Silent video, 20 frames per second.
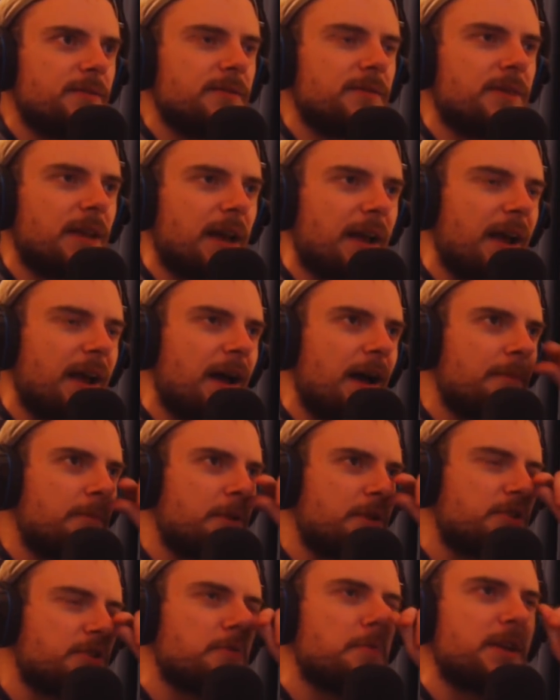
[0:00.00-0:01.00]
like I'm
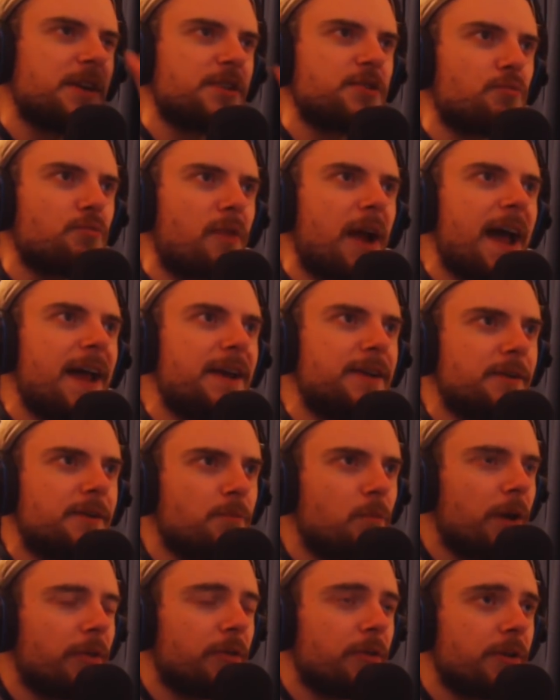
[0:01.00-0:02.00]
assuming it's random
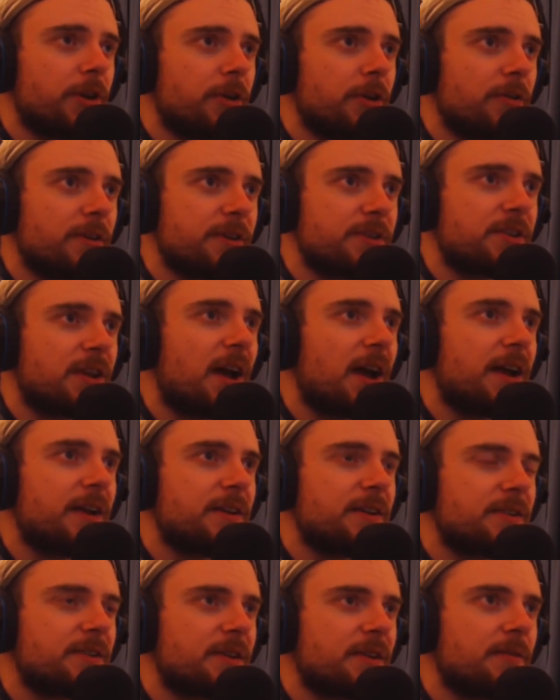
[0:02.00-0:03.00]
whether you're
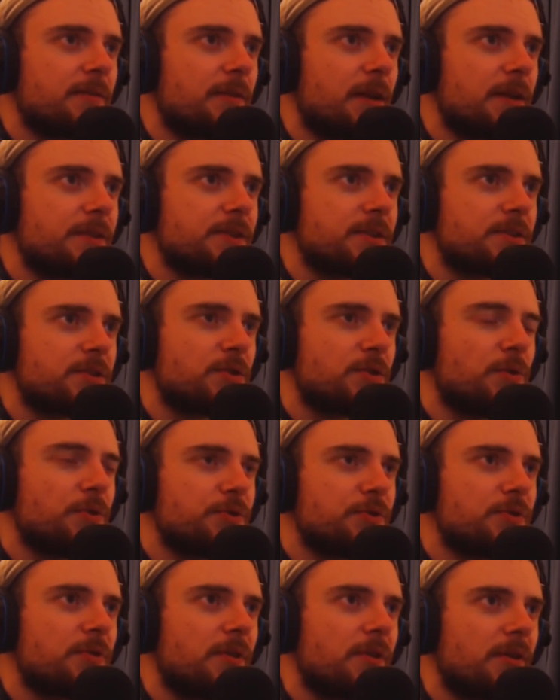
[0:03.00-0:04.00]
assigned as a
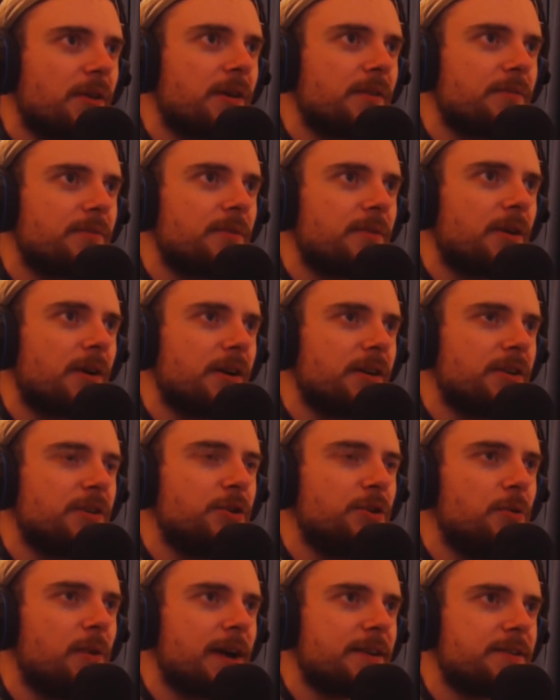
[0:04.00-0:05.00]
soldier or a
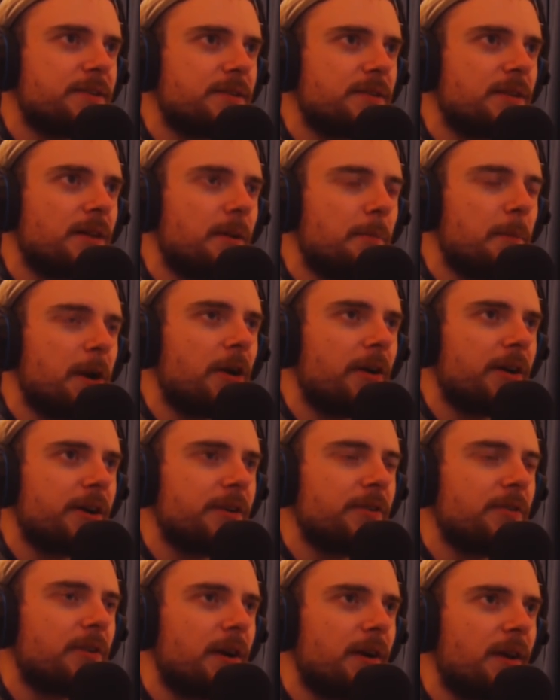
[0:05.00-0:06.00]
U.S. an
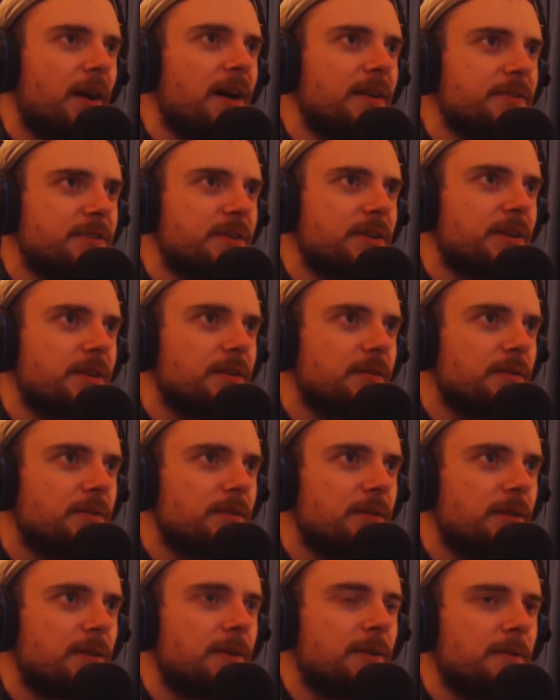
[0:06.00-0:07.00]
American or a Nazi.
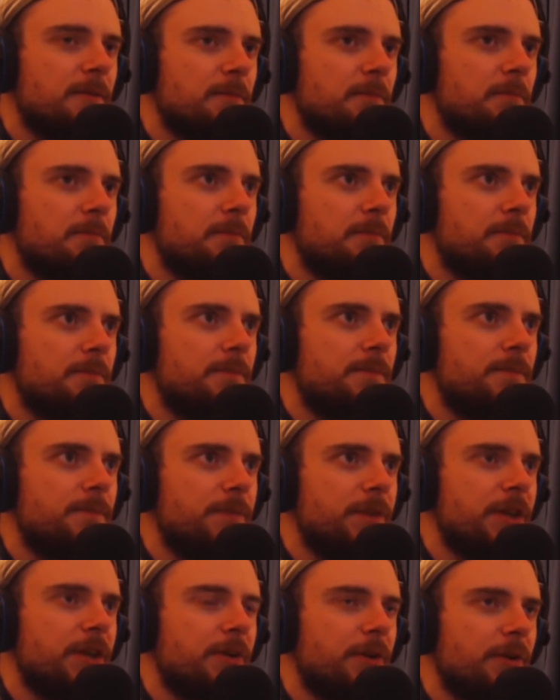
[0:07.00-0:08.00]

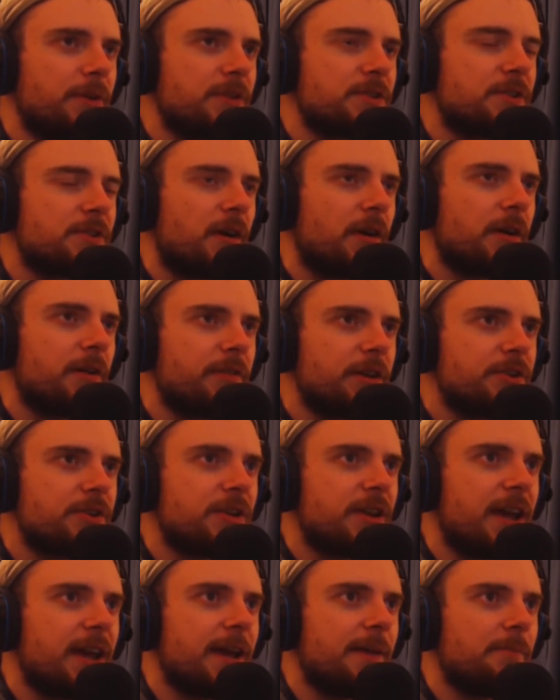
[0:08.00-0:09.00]
At the start of each
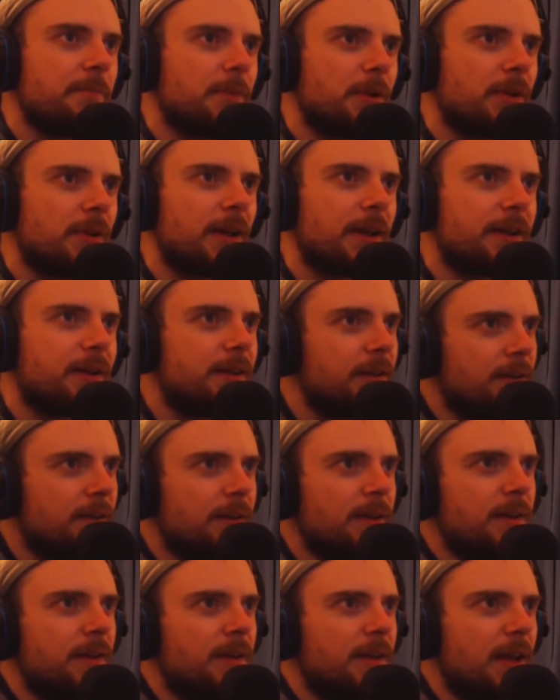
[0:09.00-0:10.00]
game, but like
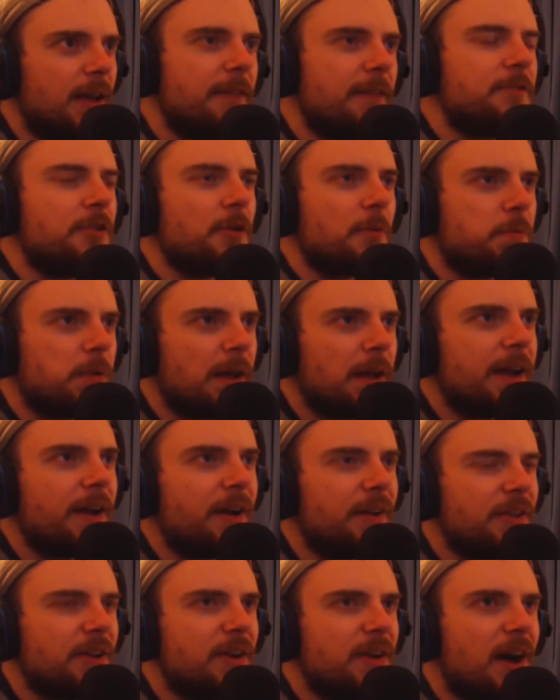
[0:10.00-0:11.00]
if you're playing
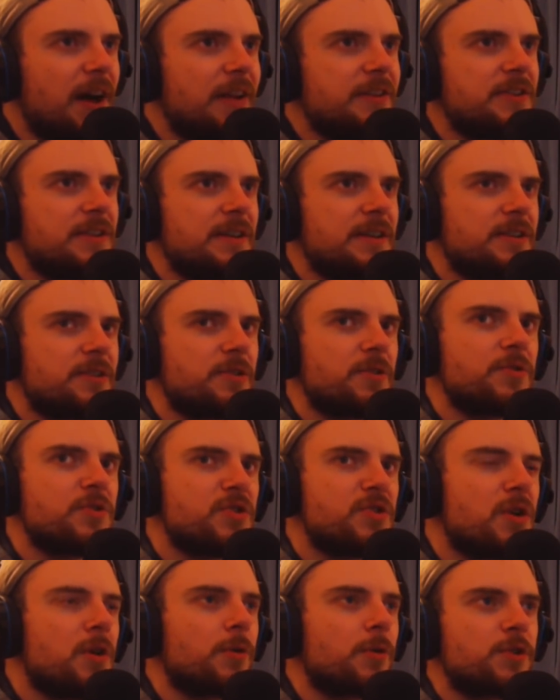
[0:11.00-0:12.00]
on the Nazis, there's
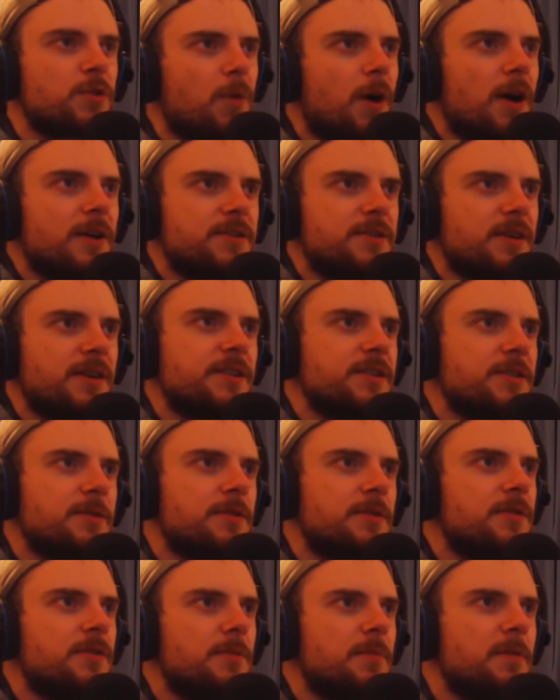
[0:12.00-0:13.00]
no swastikas
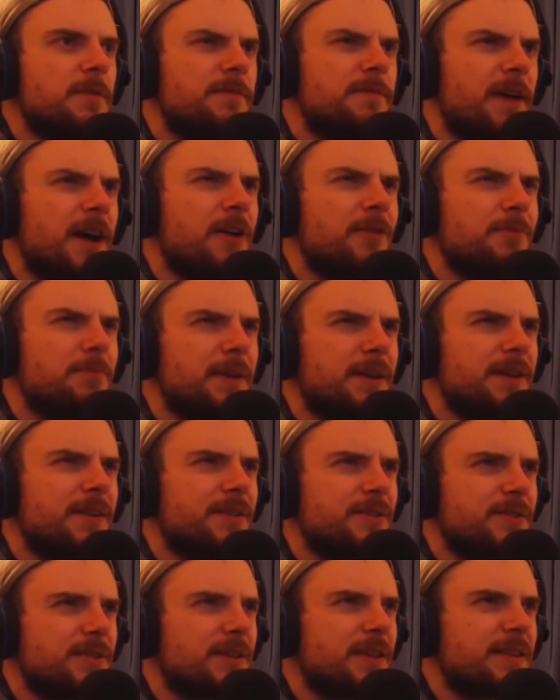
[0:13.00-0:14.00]
to be found
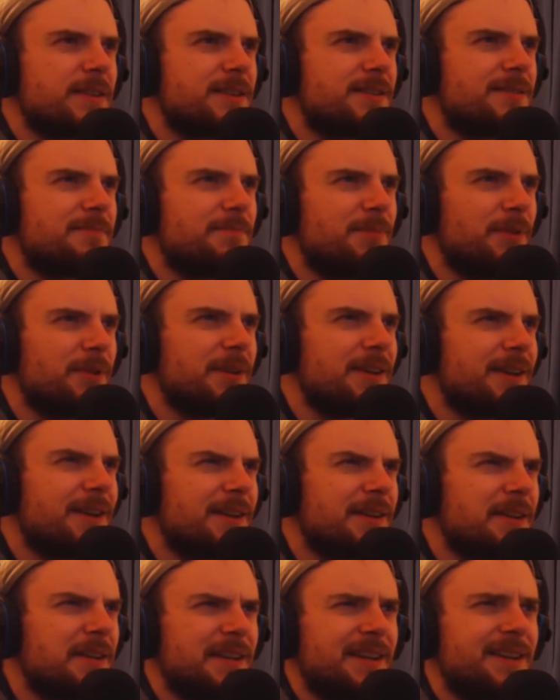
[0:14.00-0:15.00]
because it's
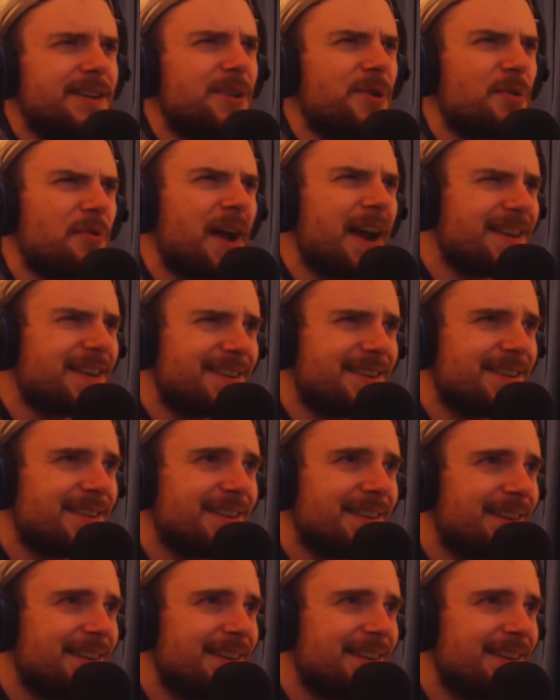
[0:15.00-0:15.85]
politically incorrect.